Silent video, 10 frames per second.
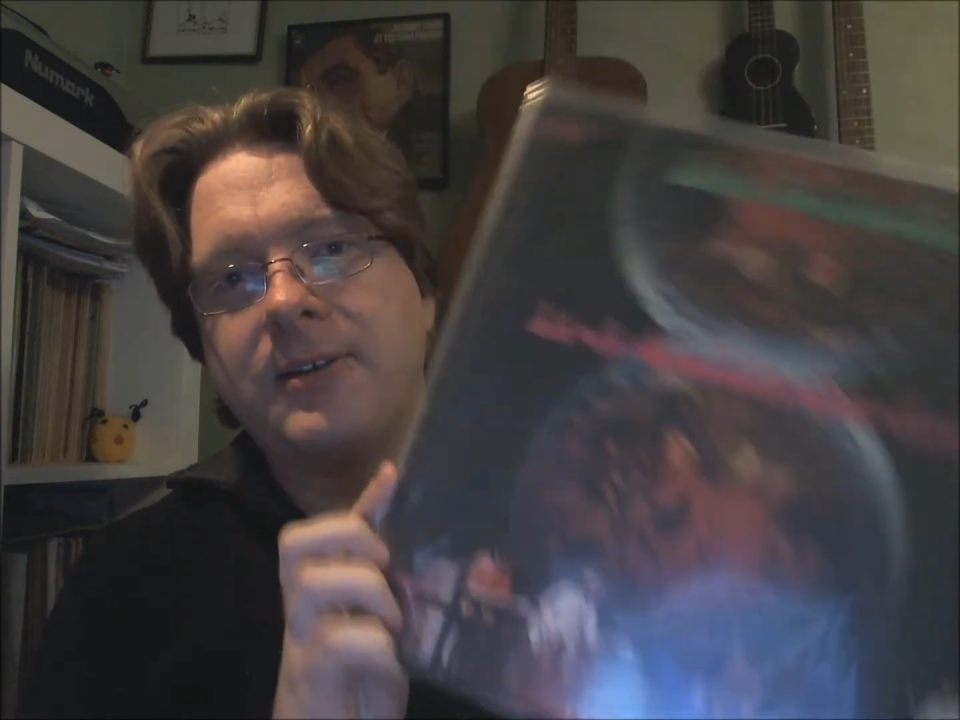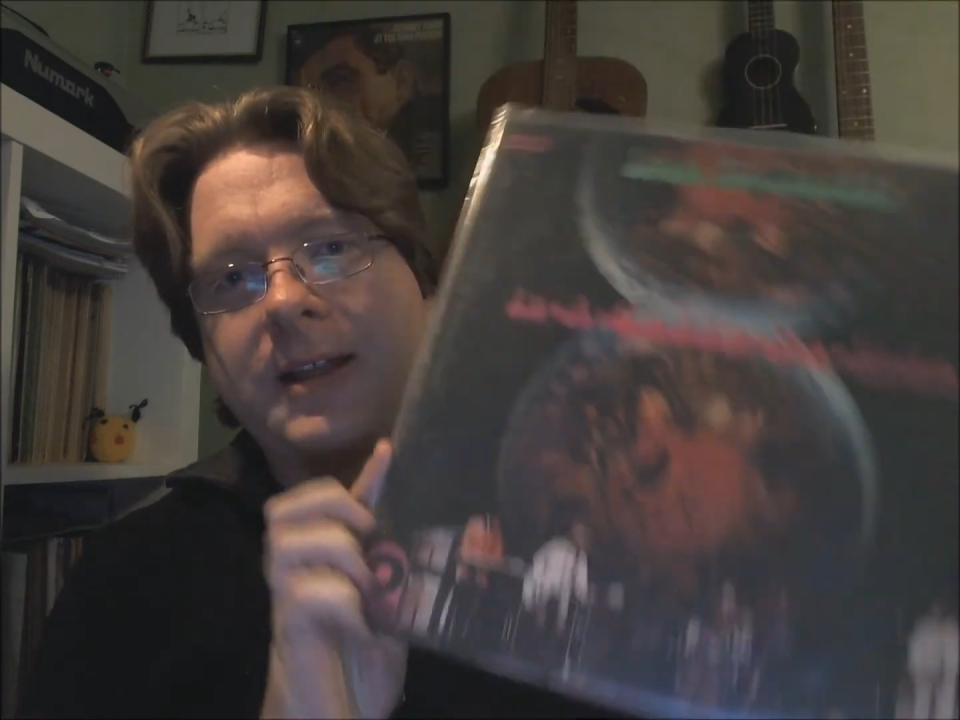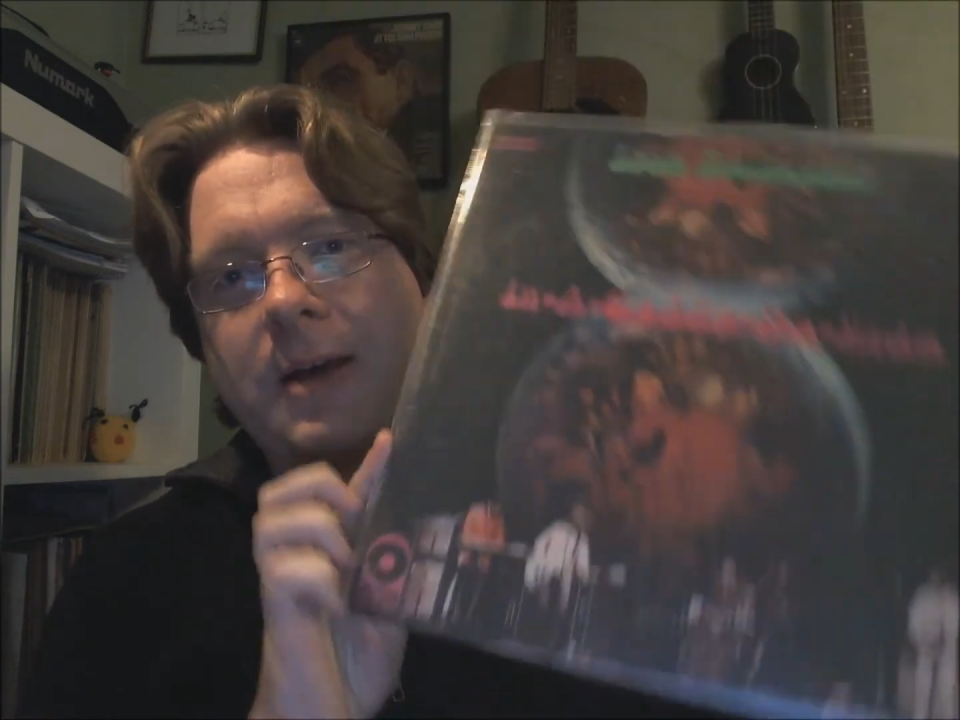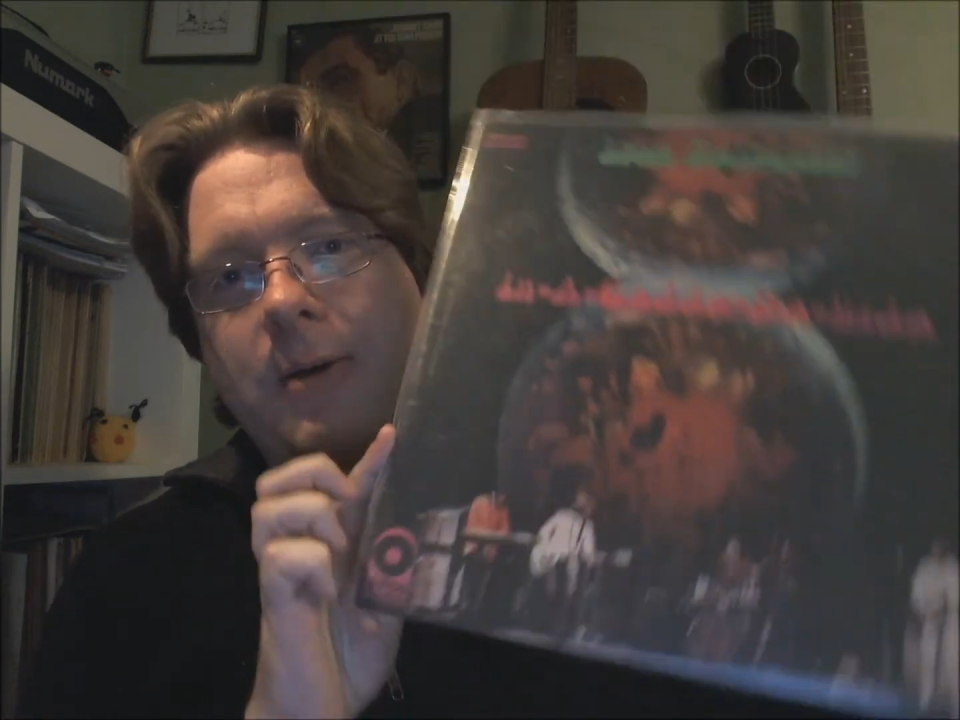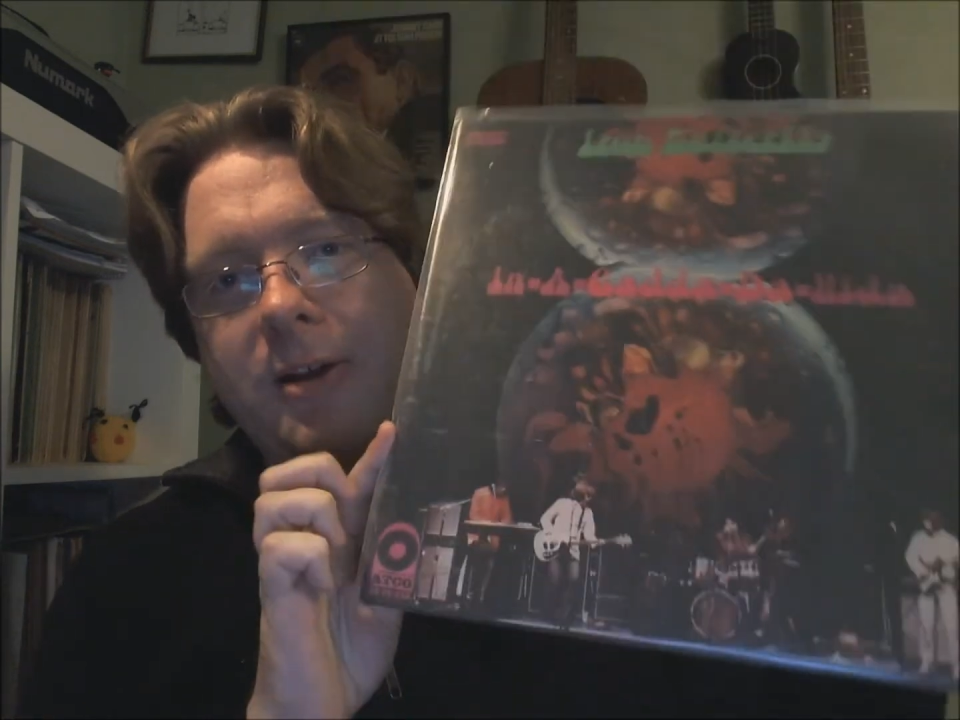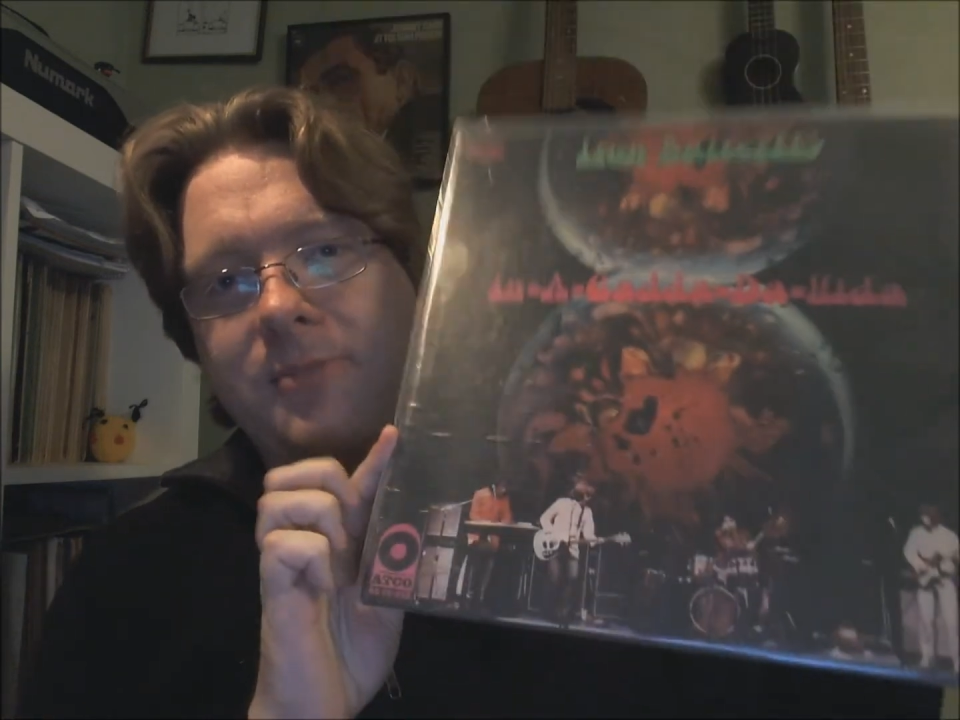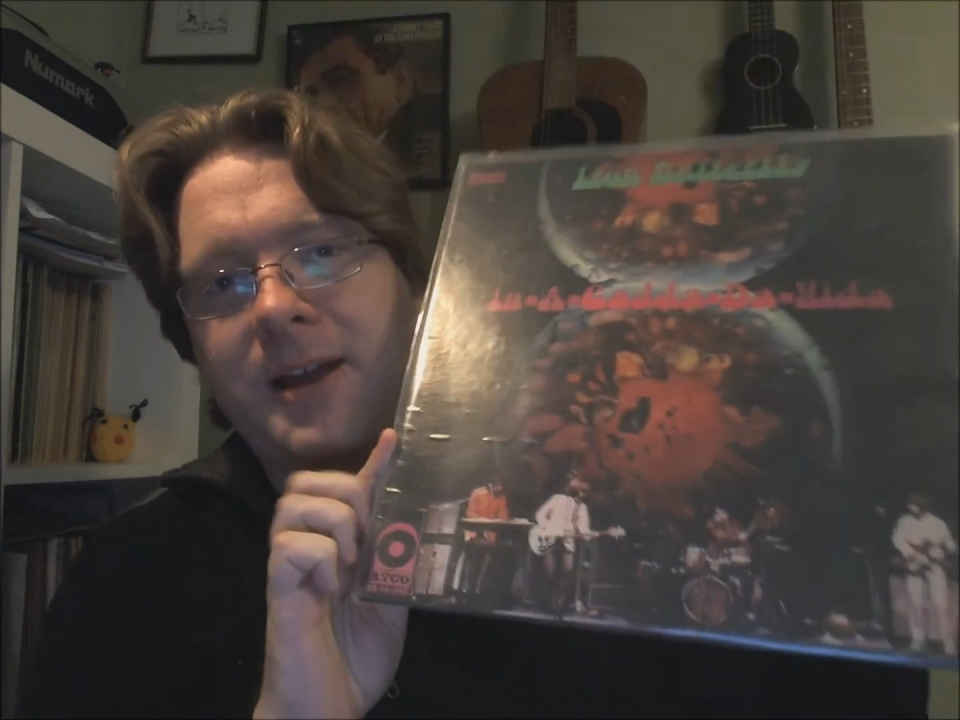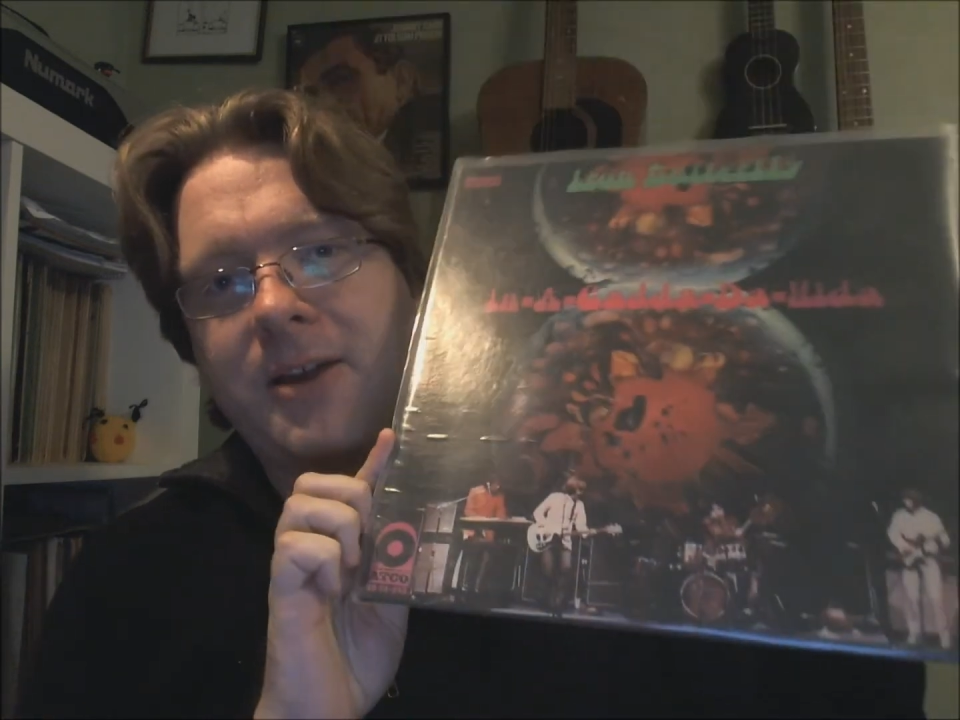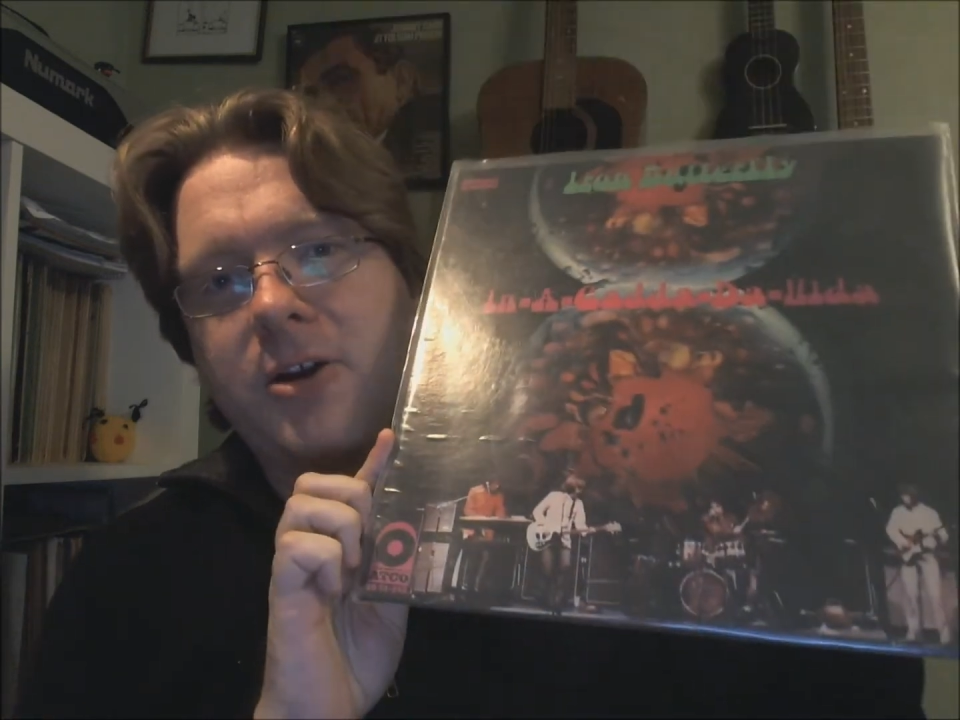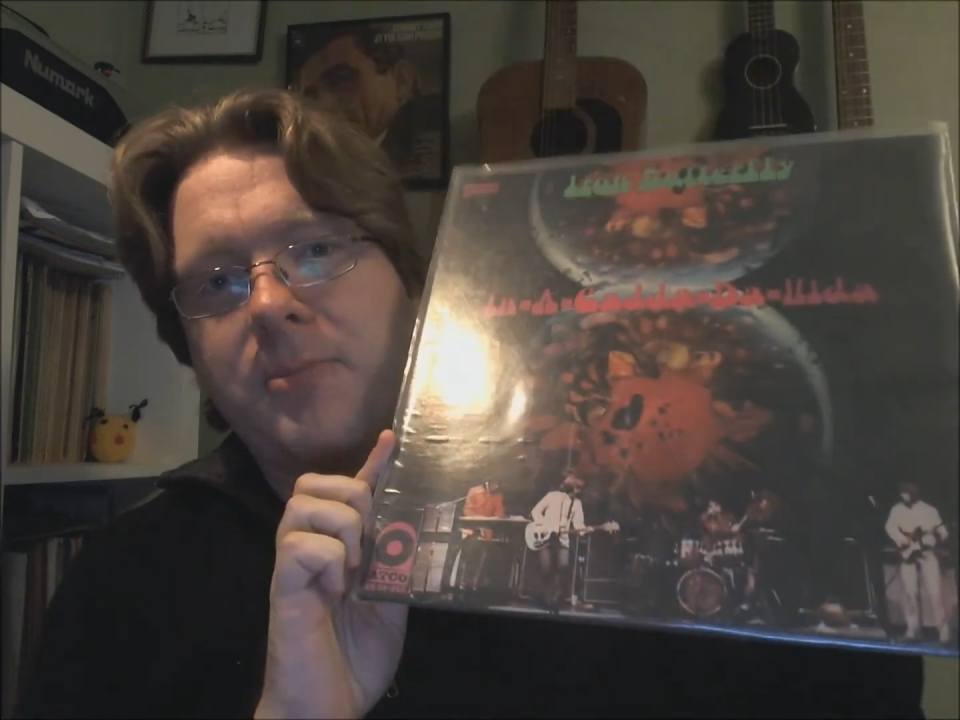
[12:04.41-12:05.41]
now I got
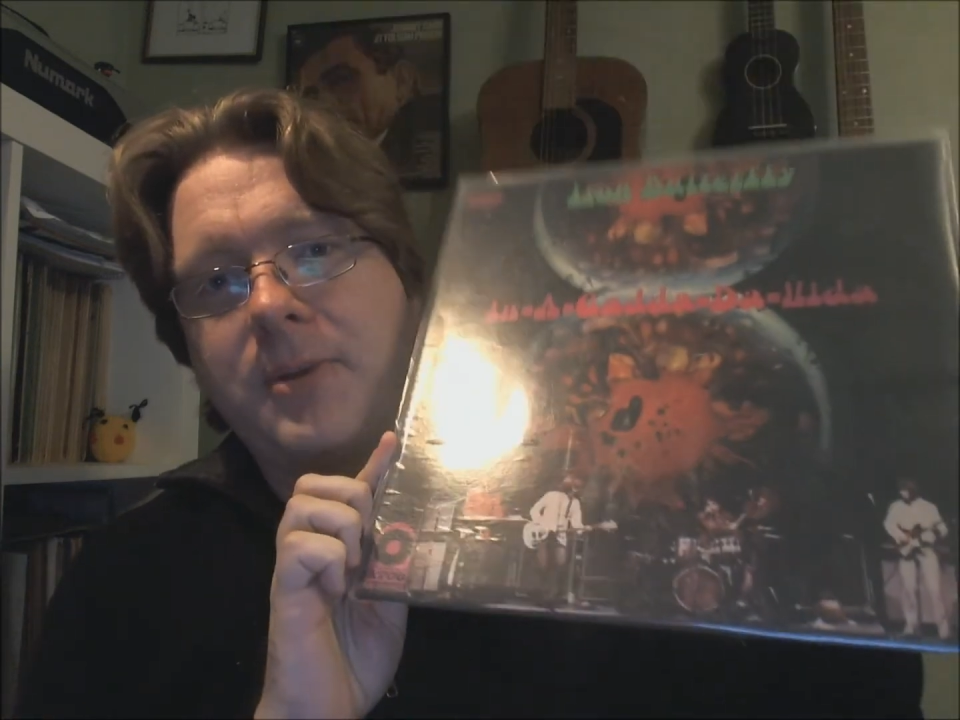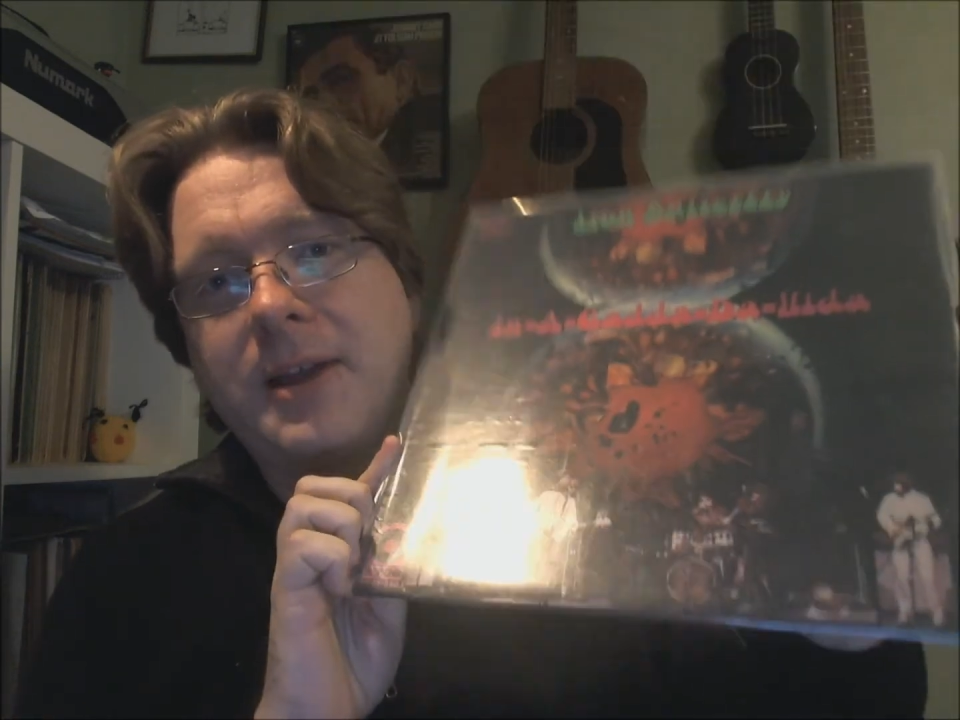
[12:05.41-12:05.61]
my copy,